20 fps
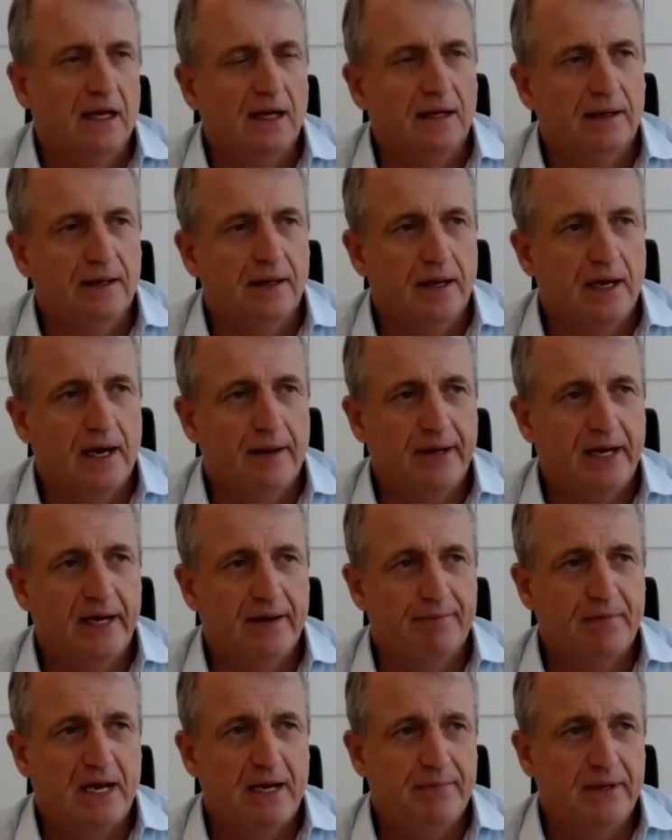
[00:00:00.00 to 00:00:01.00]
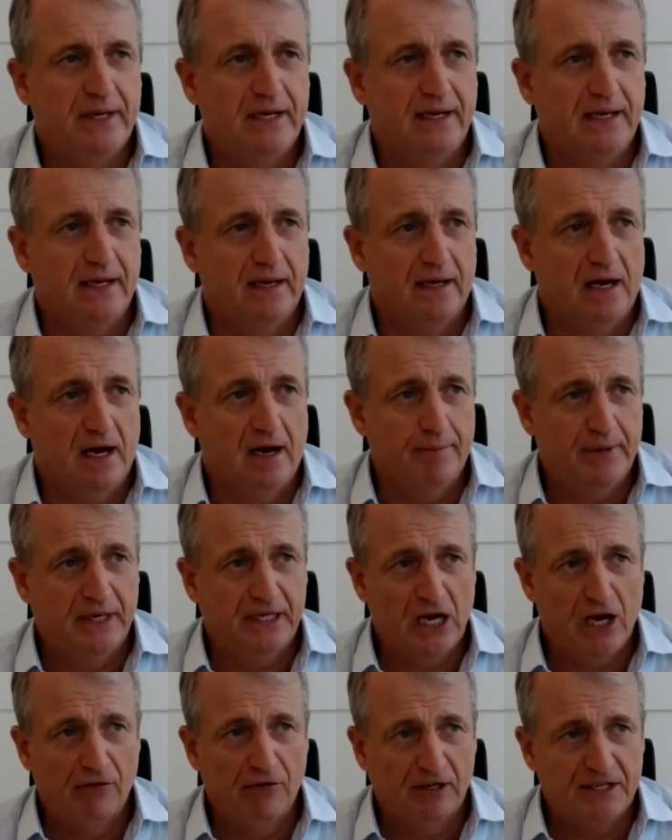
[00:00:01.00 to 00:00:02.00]
I mean, maybe I'm being
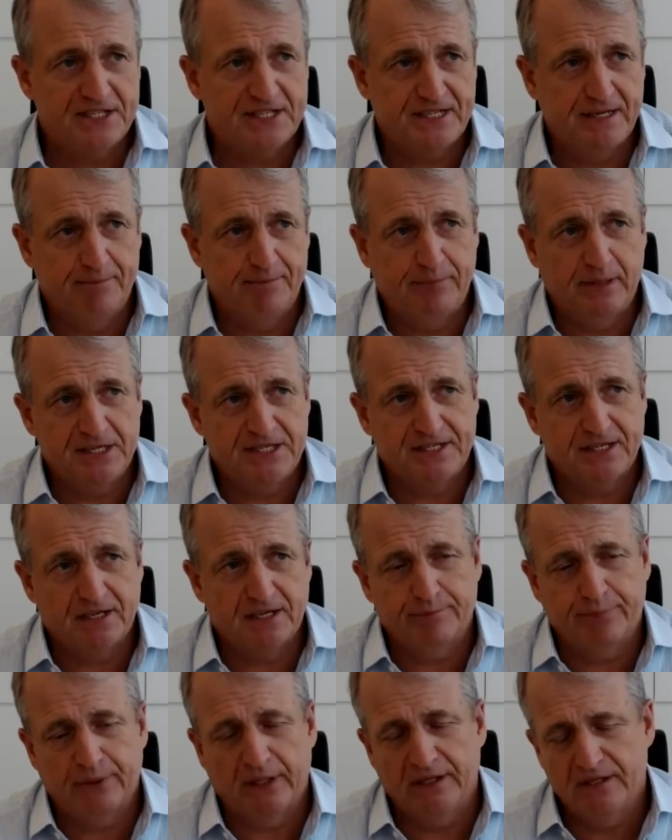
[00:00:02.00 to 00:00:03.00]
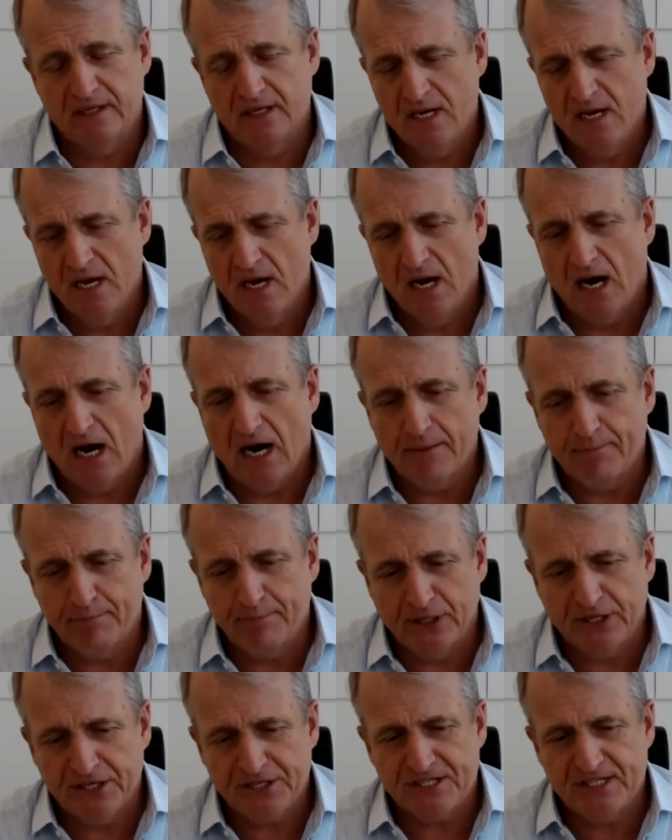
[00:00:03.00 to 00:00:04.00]
overly simplistic, but I
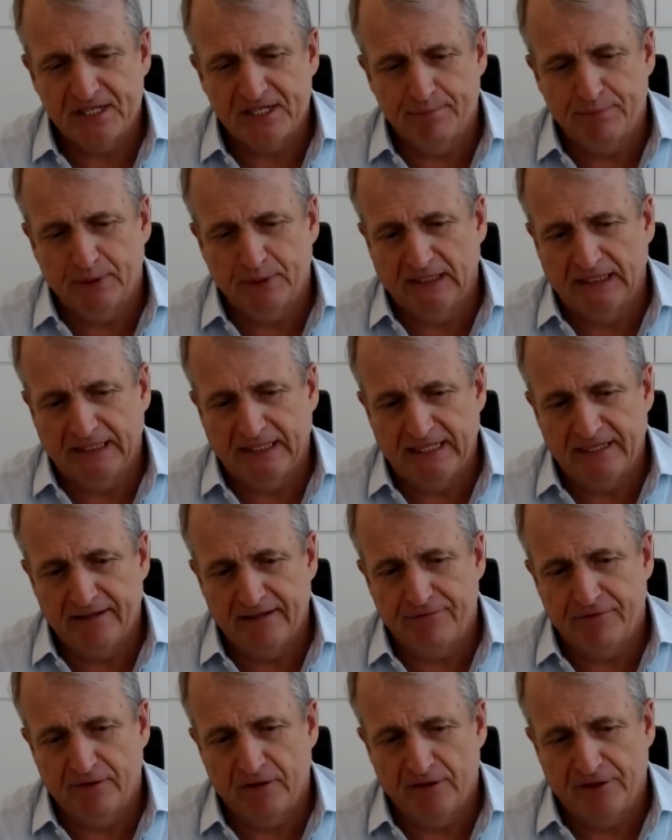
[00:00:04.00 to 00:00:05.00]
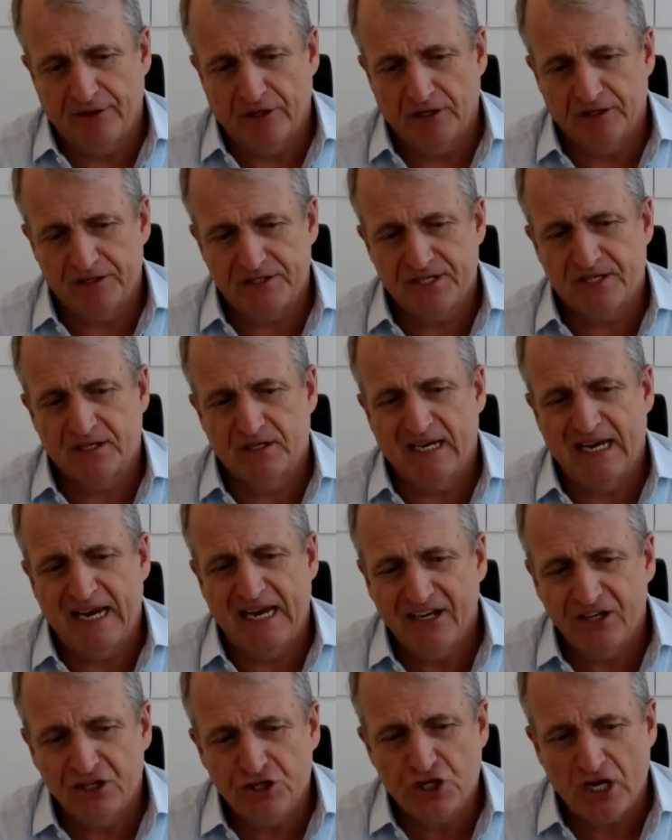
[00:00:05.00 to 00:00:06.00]
personally believe that
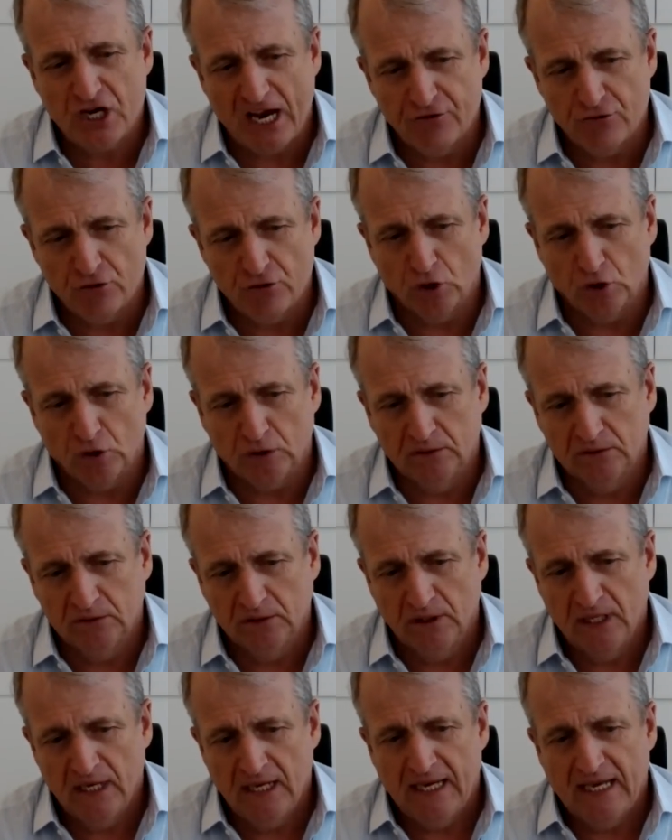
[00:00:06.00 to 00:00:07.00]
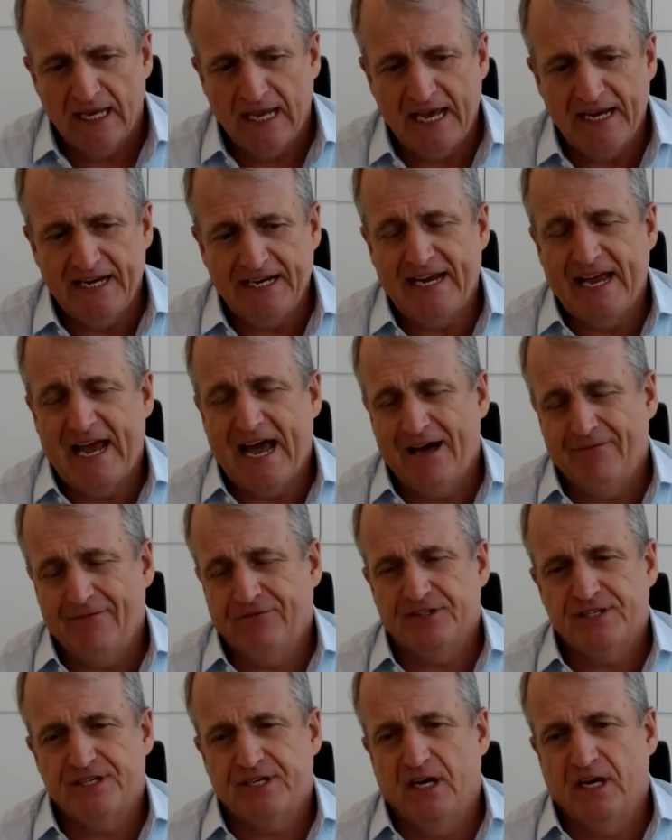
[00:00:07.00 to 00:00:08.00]
in general, any
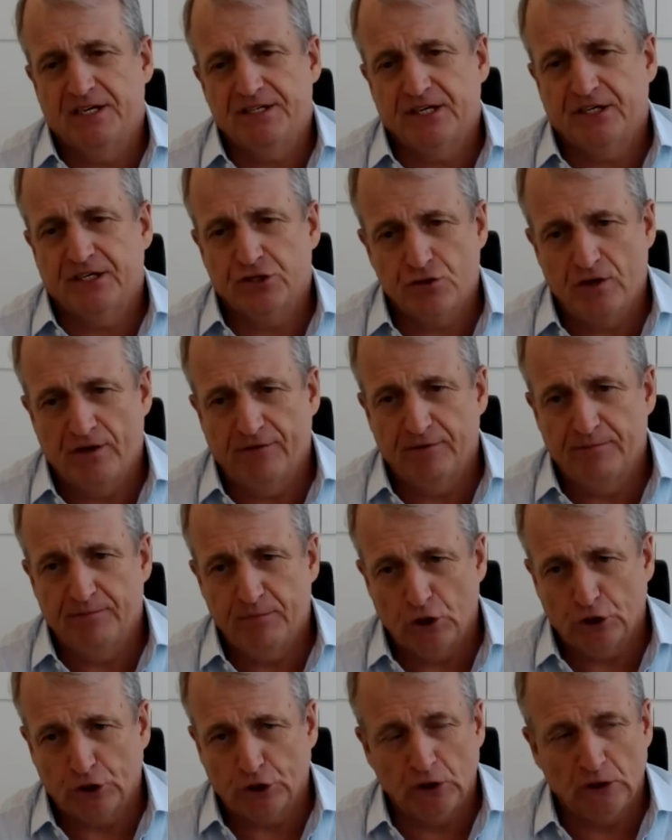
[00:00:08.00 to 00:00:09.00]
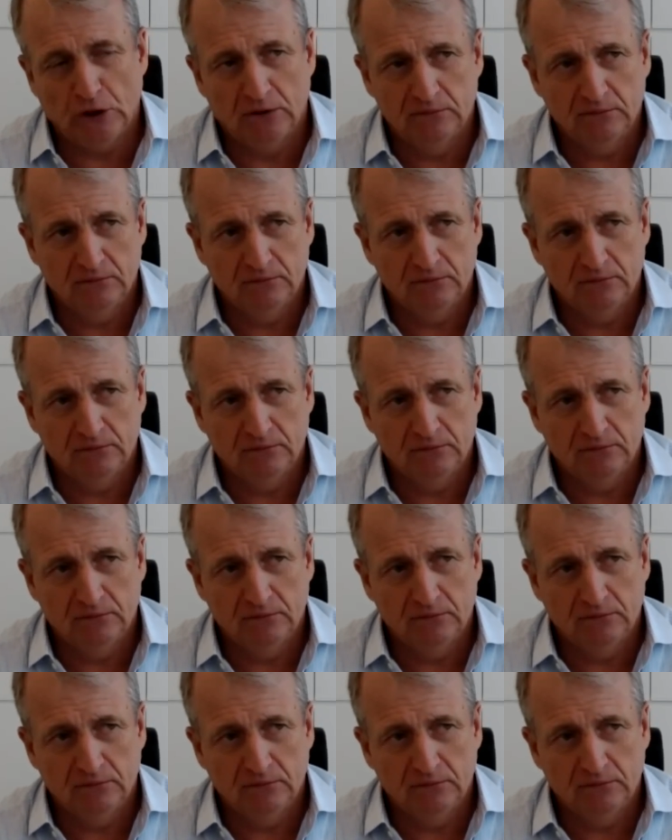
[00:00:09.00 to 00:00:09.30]
advertising driven model,